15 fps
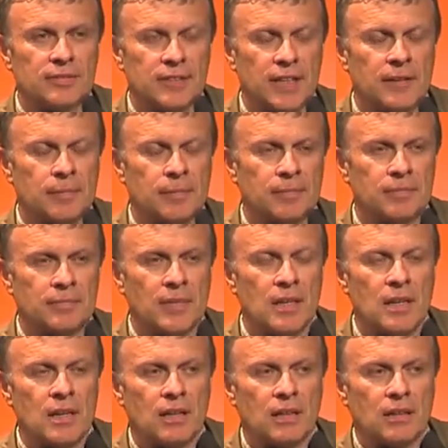Yeah.
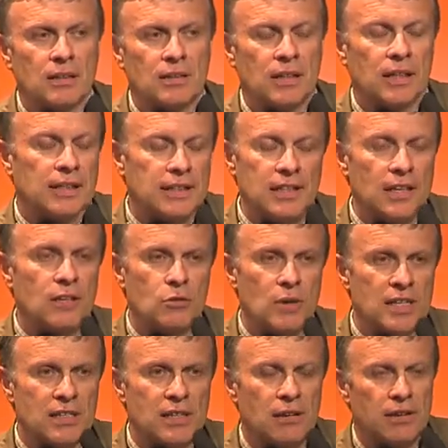Yeah, it
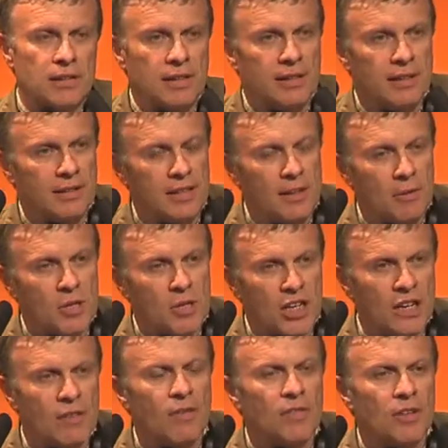was the
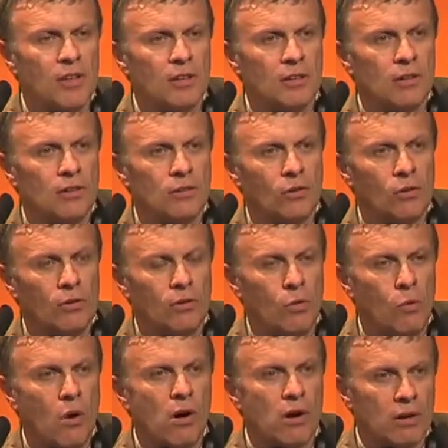objective of the
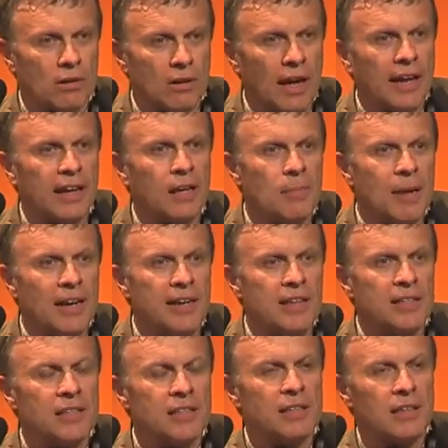work,
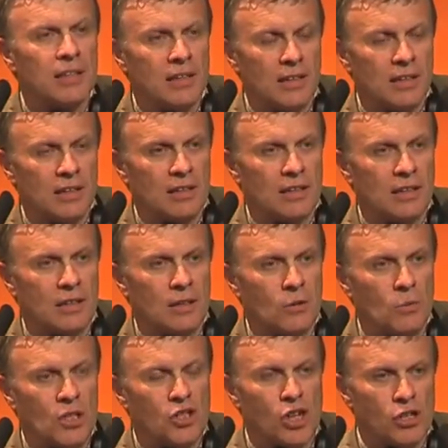Analyse.
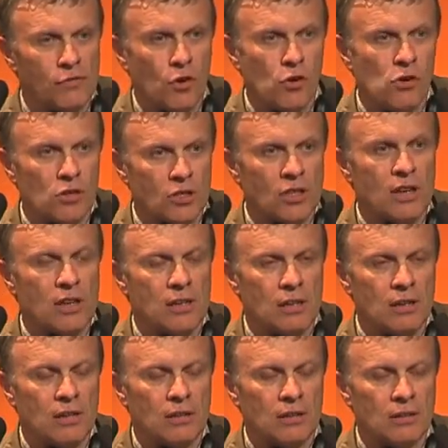We just focused on
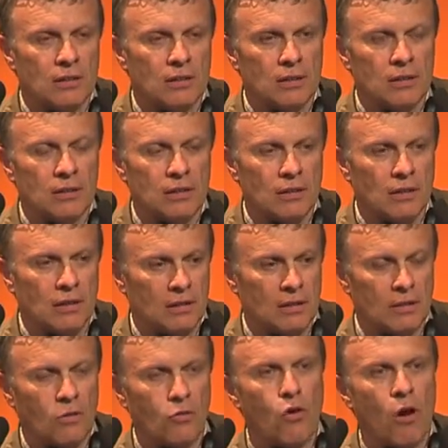the
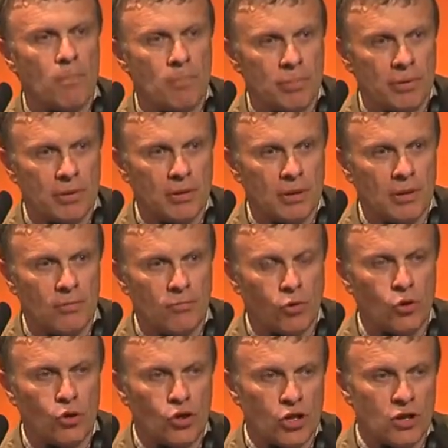crop
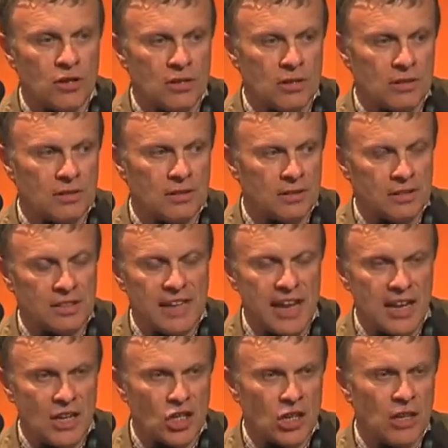production
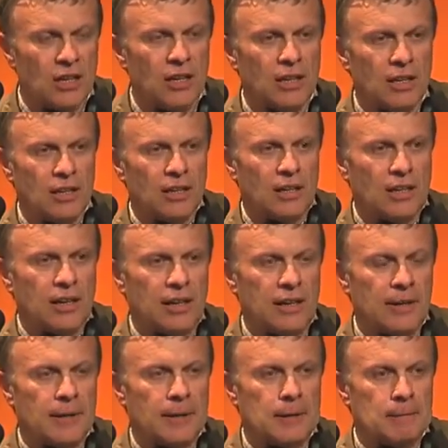stage.
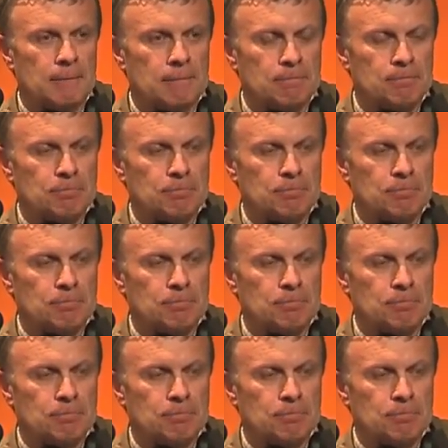And